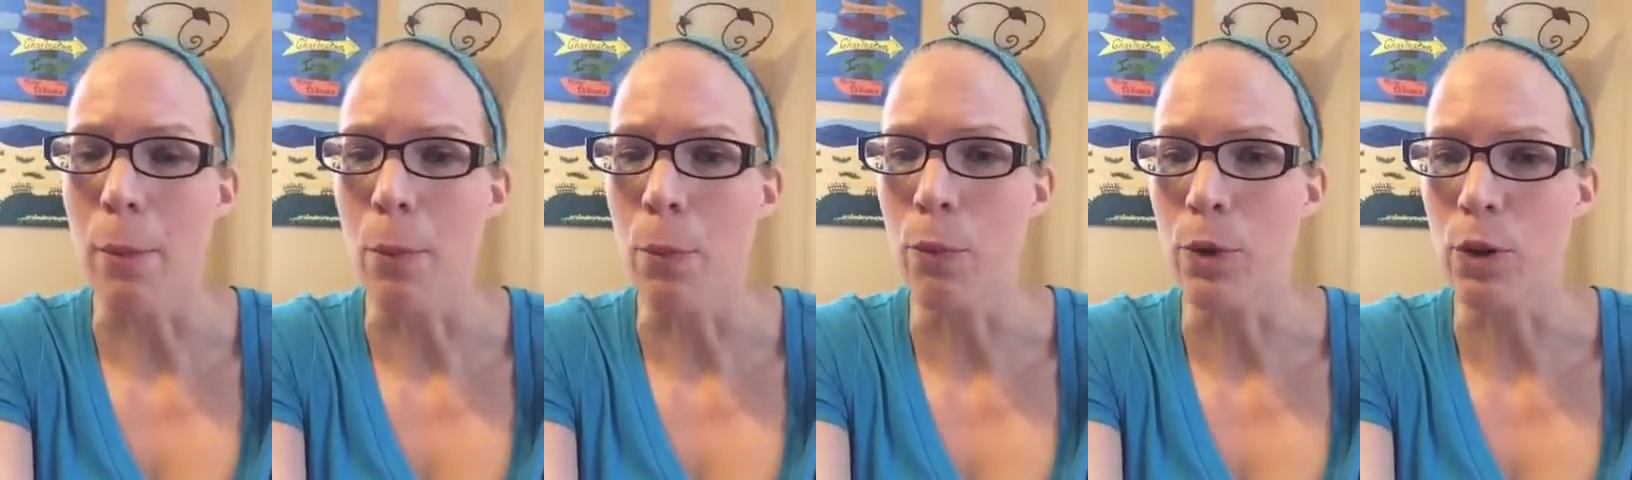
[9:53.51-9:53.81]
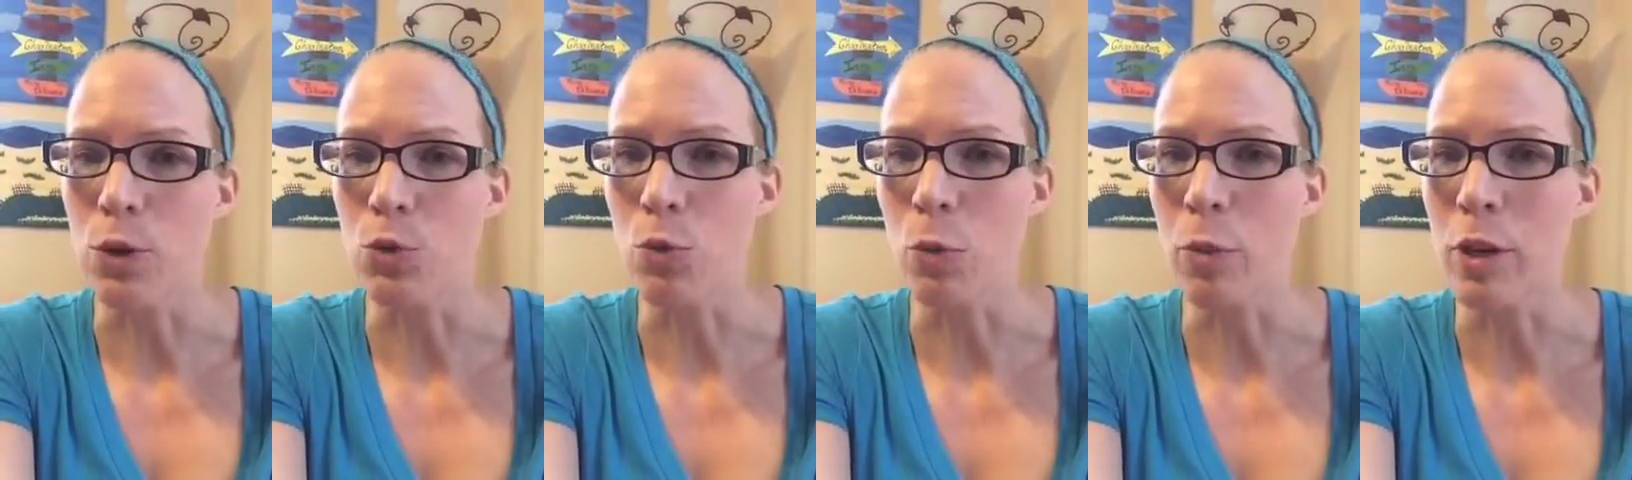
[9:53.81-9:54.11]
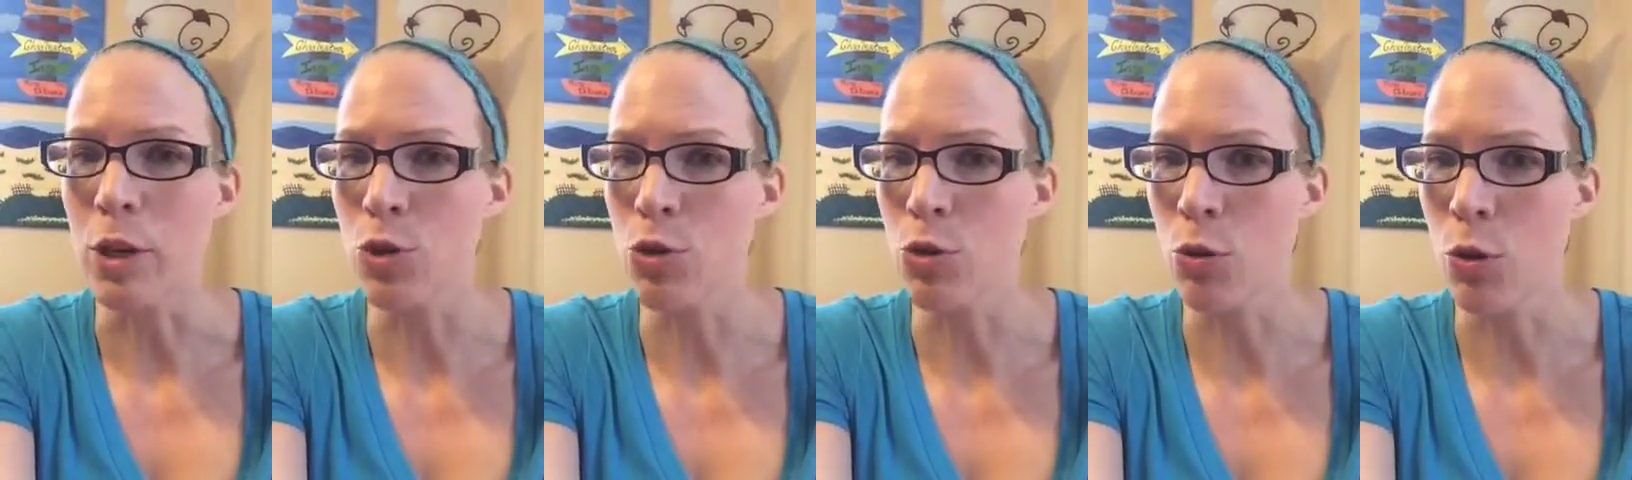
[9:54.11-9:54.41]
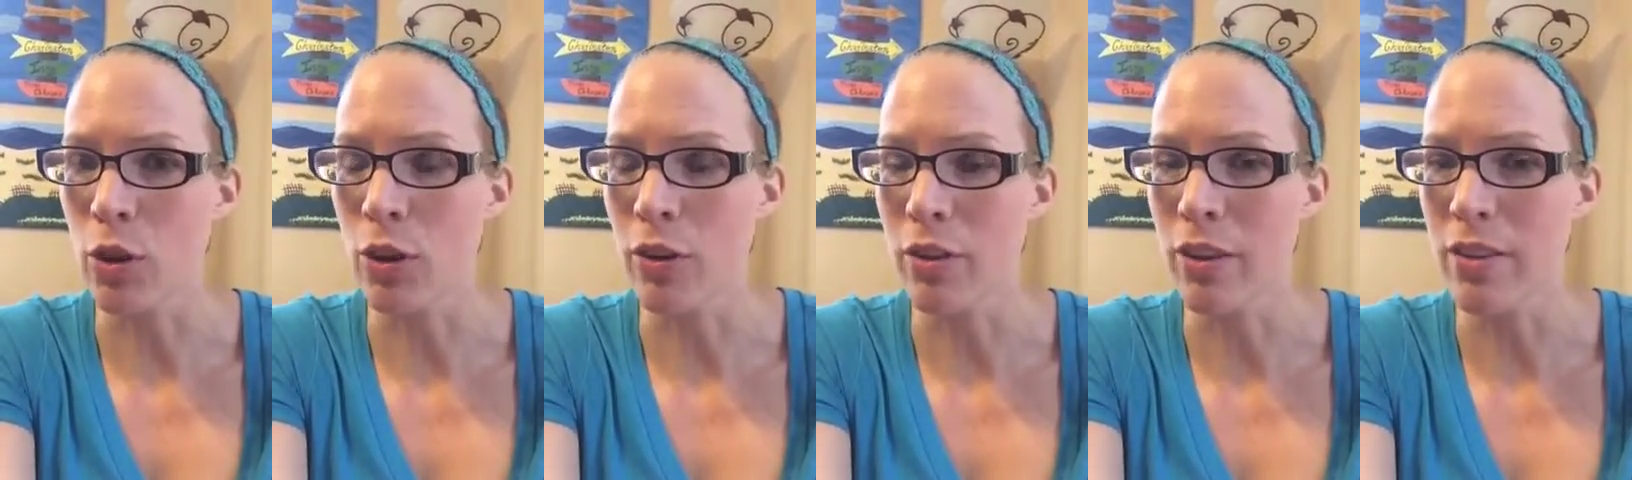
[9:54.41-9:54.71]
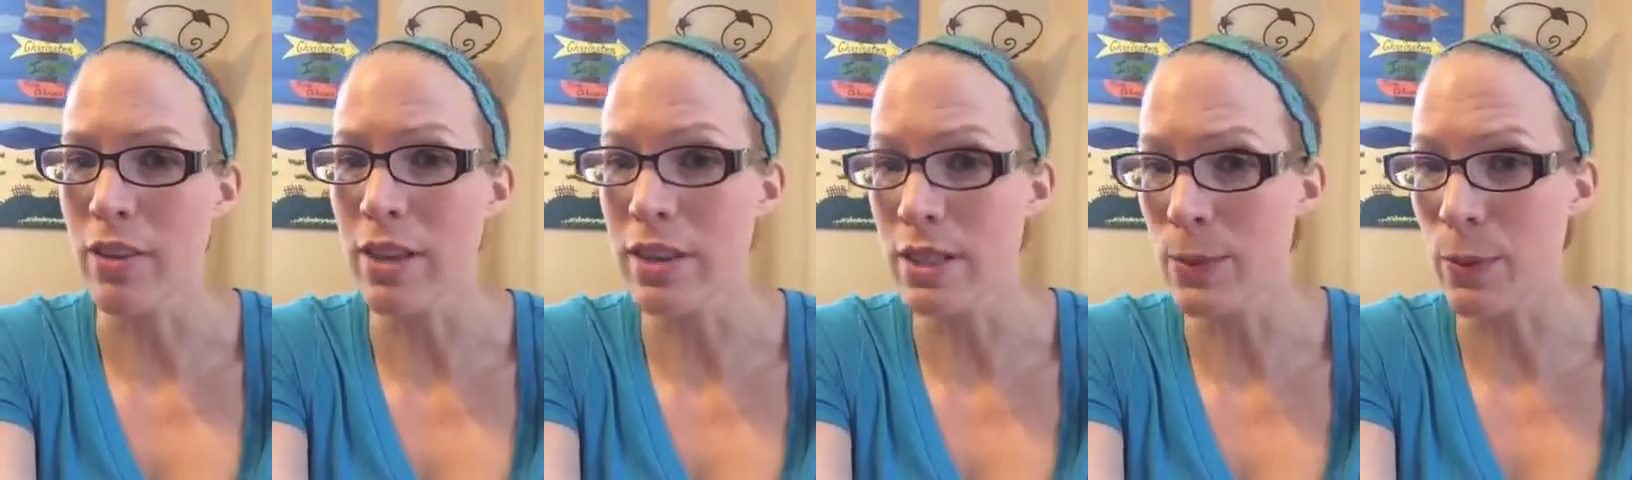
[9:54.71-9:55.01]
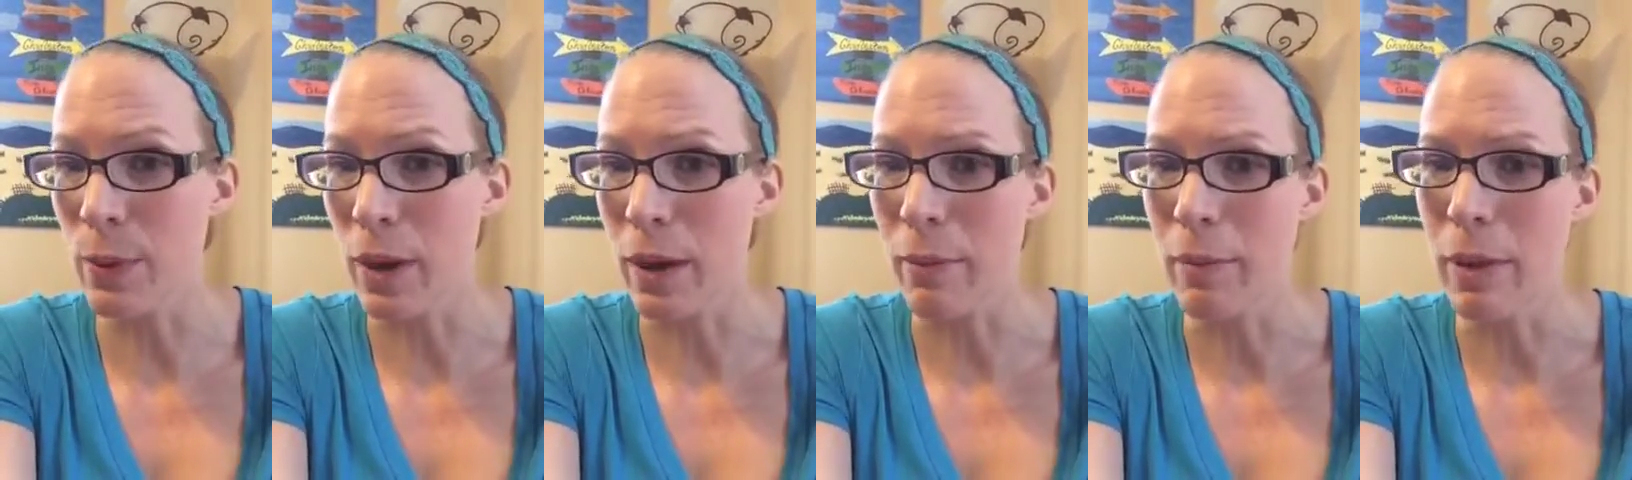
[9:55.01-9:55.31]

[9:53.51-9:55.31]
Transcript: which will be shorter than this one.